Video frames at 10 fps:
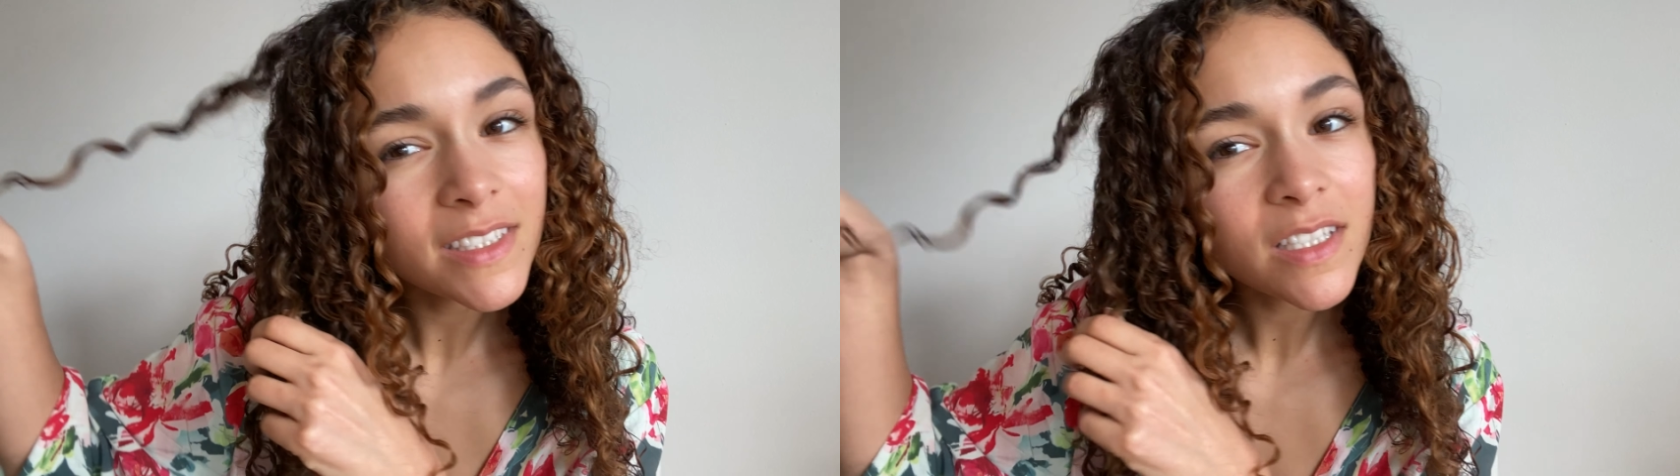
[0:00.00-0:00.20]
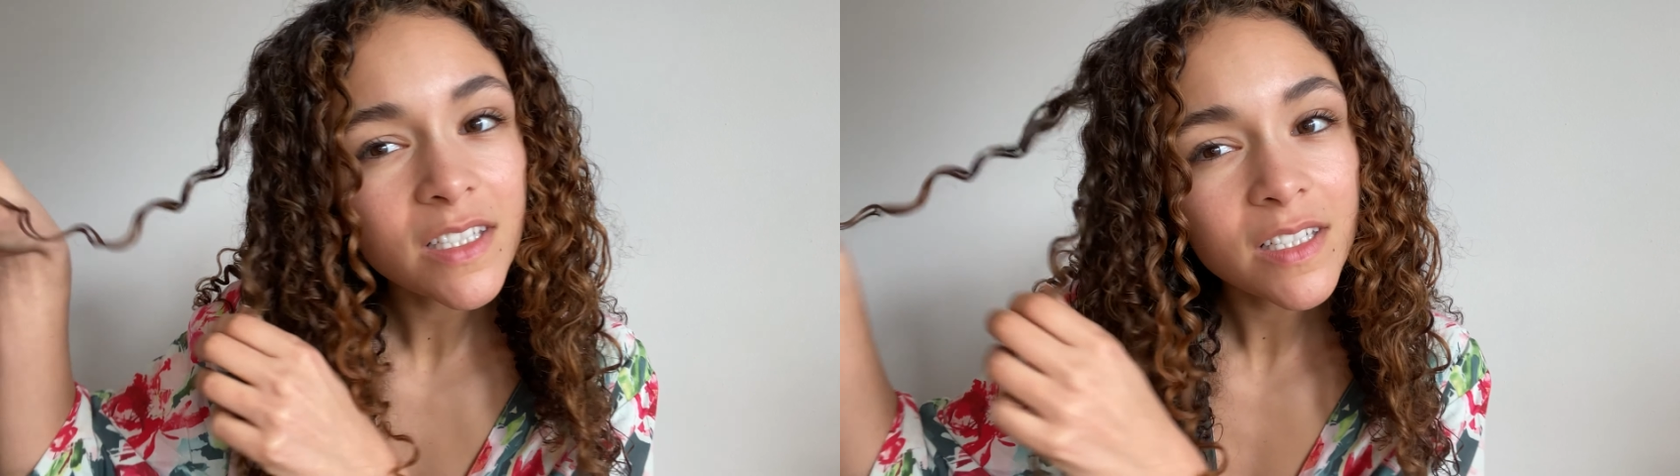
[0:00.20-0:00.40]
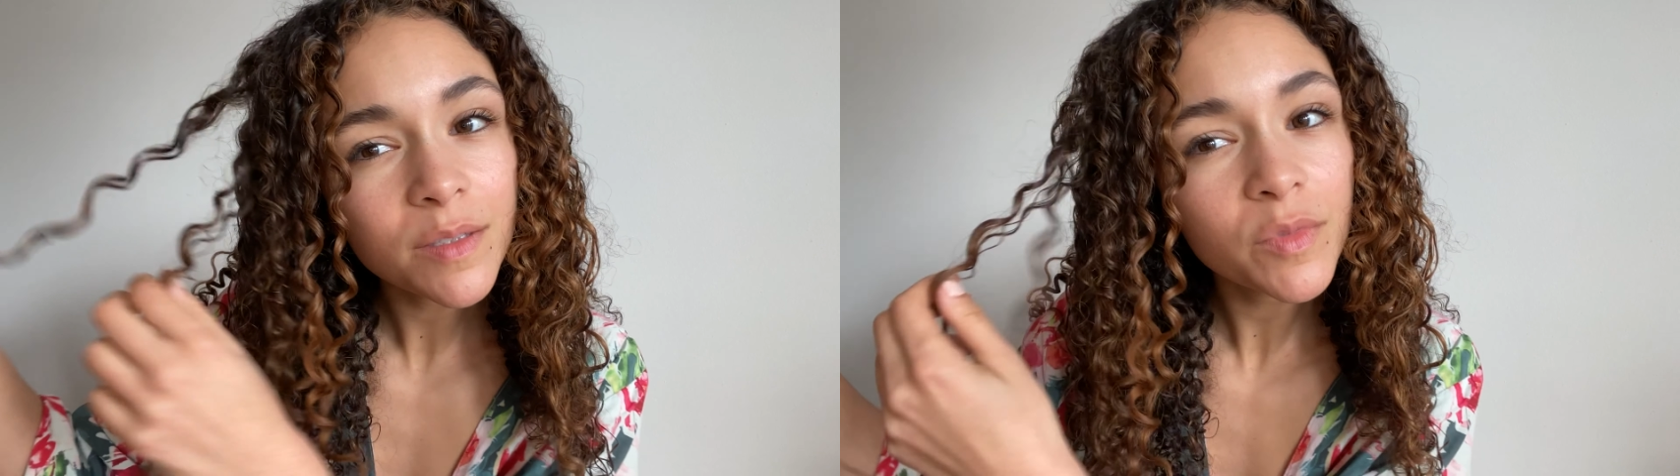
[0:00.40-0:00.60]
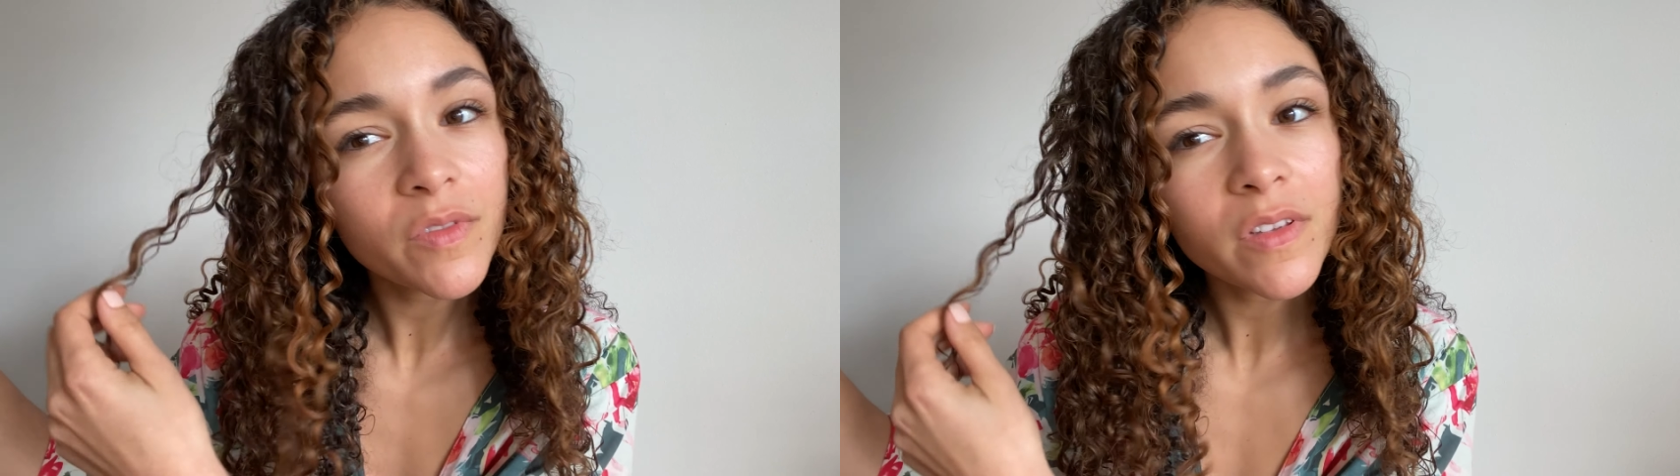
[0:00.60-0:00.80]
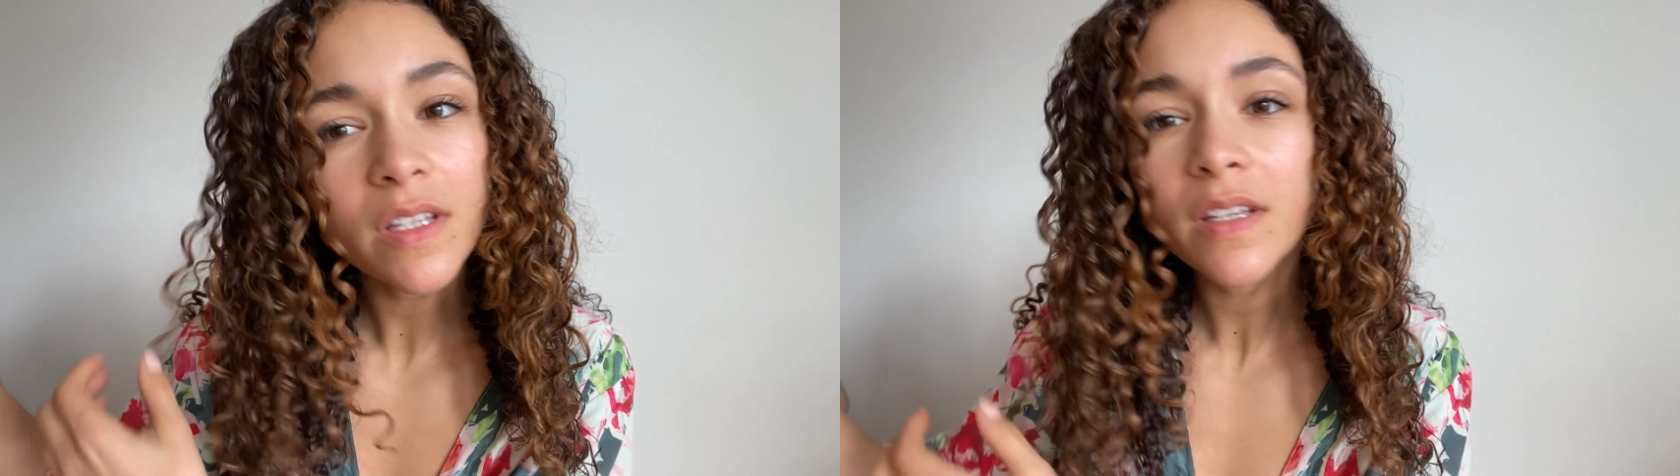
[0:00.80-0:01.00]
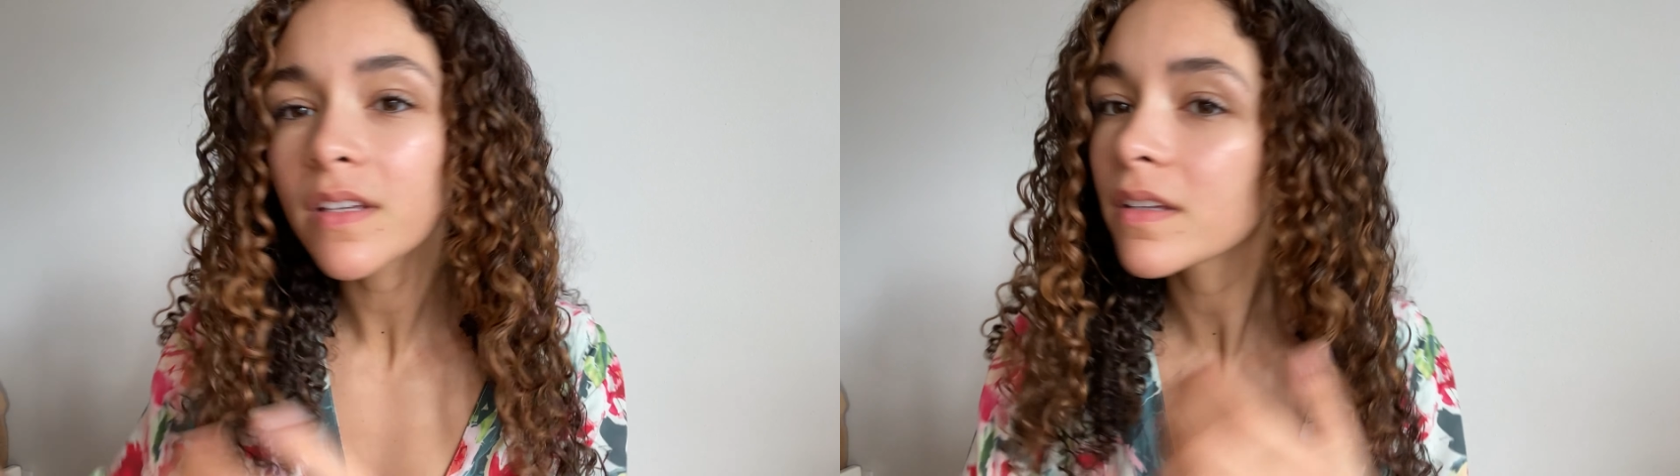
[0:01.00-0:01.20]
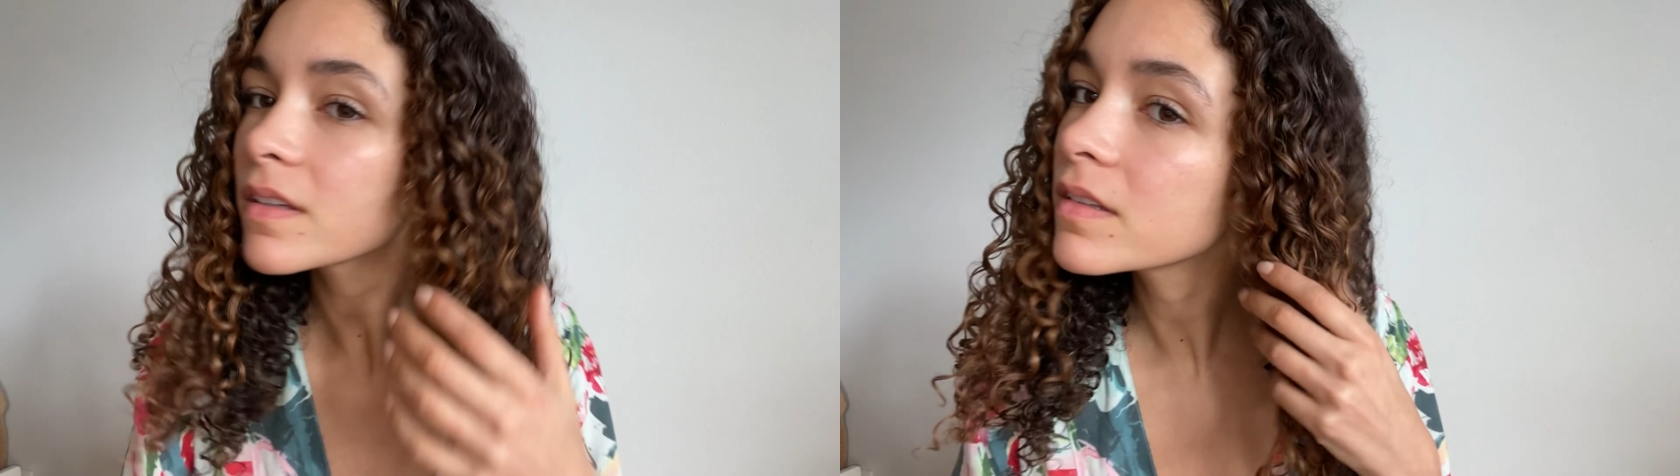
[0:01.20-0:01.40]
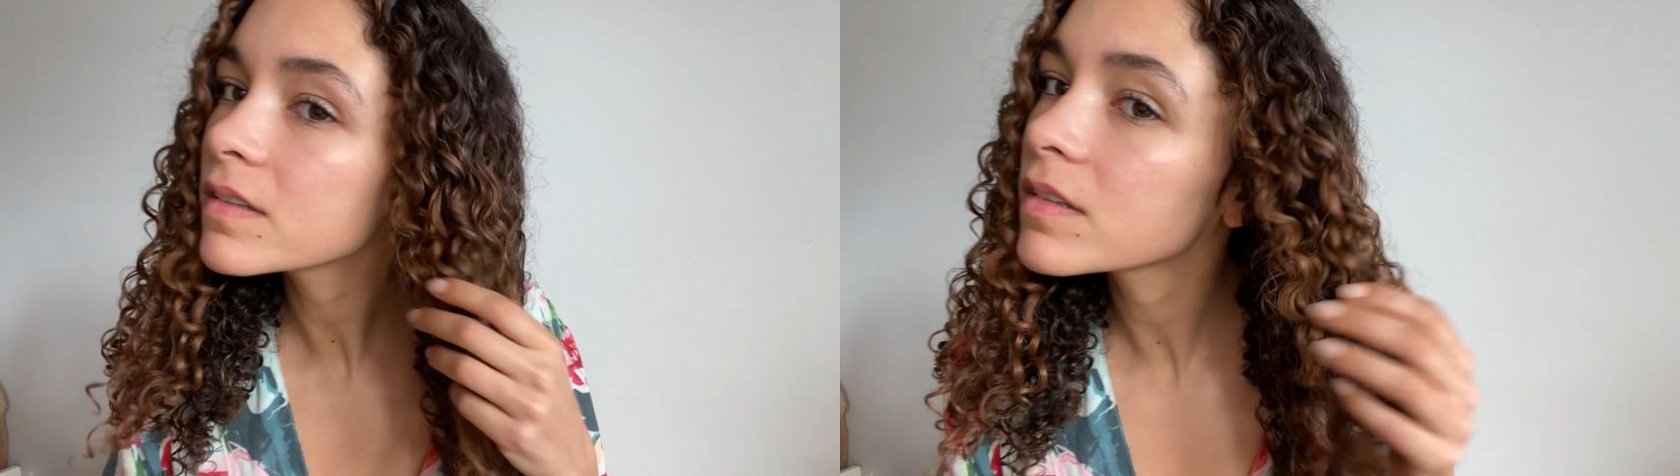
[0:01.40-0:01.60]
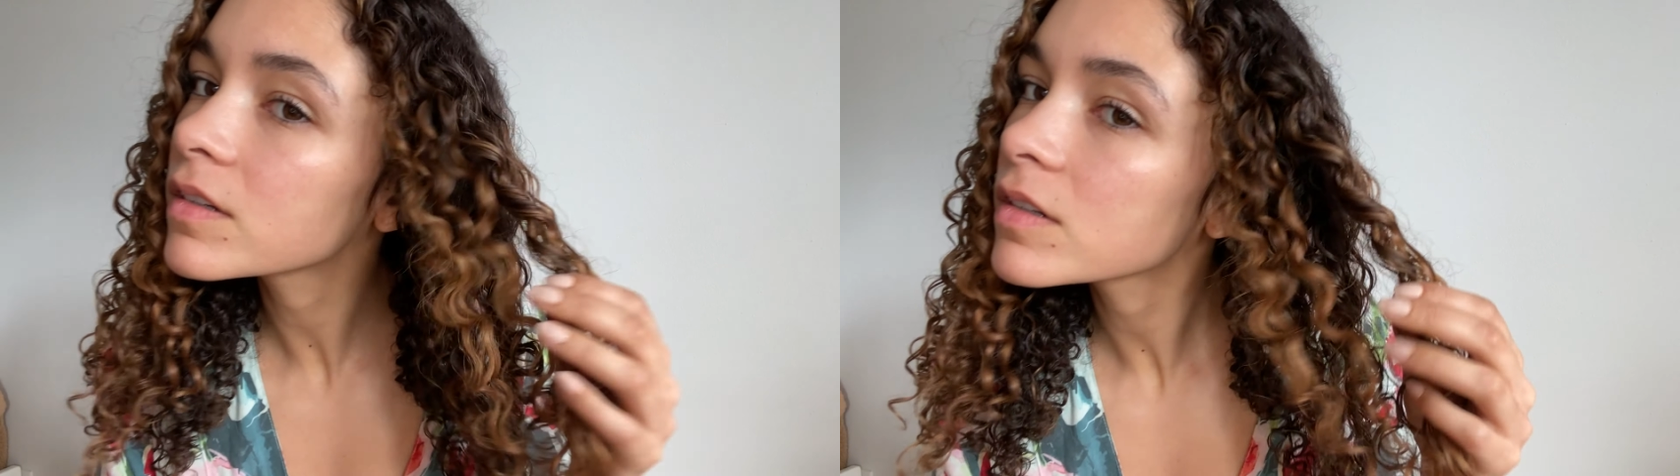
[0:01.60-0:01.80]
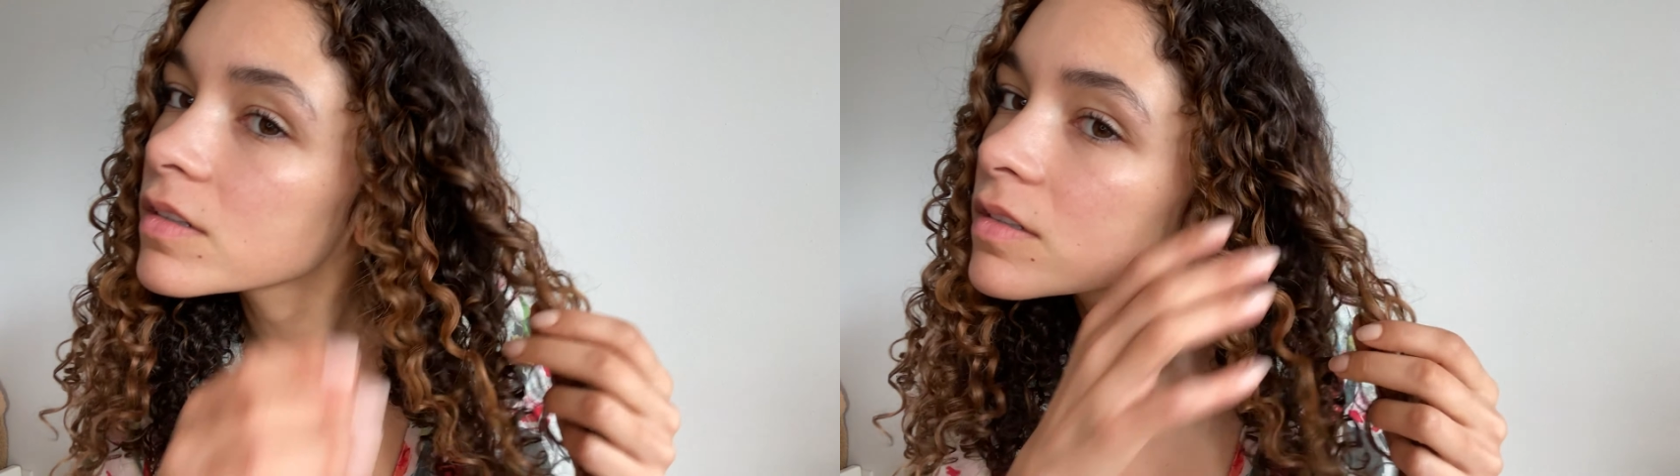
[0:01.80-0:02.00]
some of these
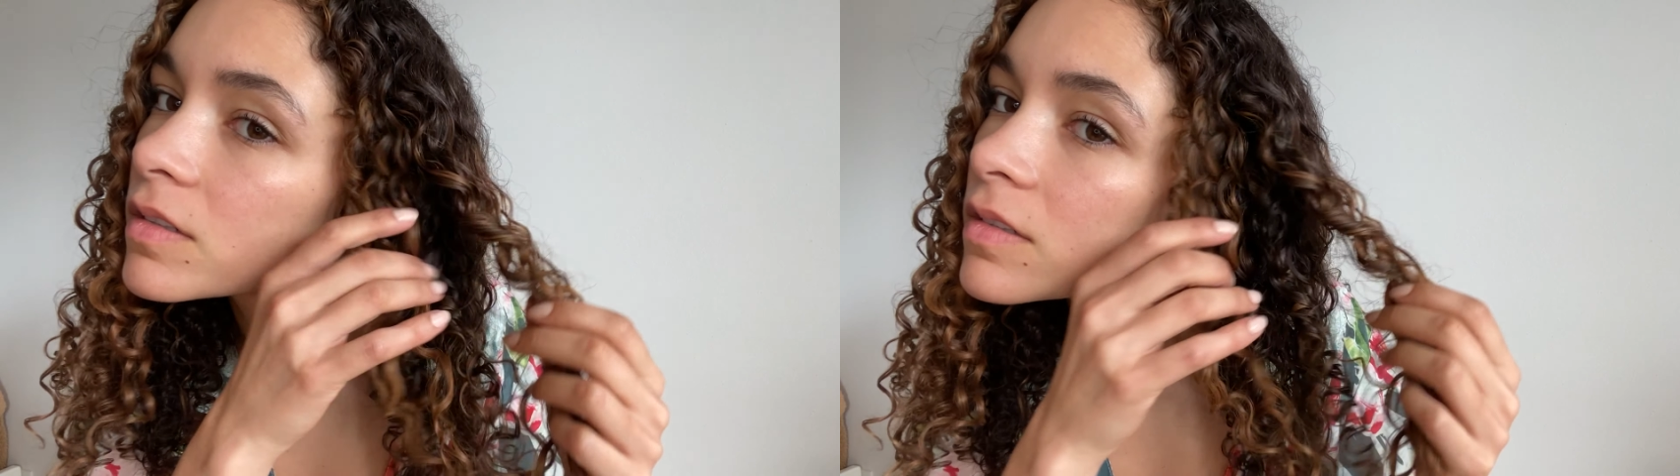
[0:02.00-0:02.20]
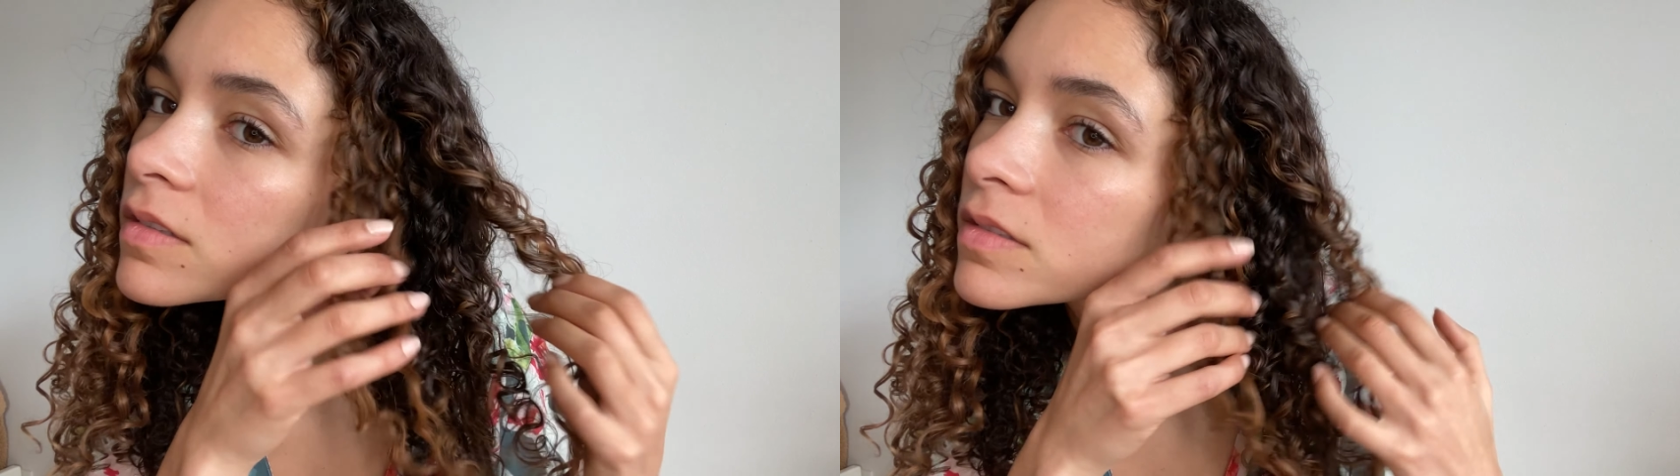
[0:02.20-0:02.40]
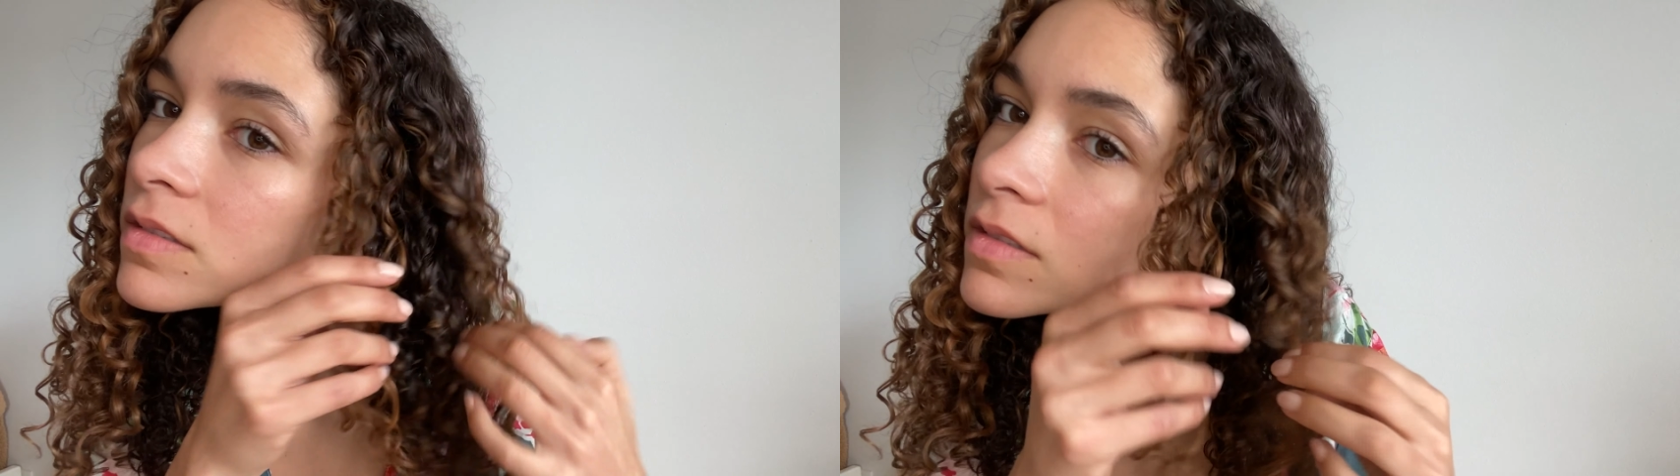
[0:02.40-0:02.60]
girls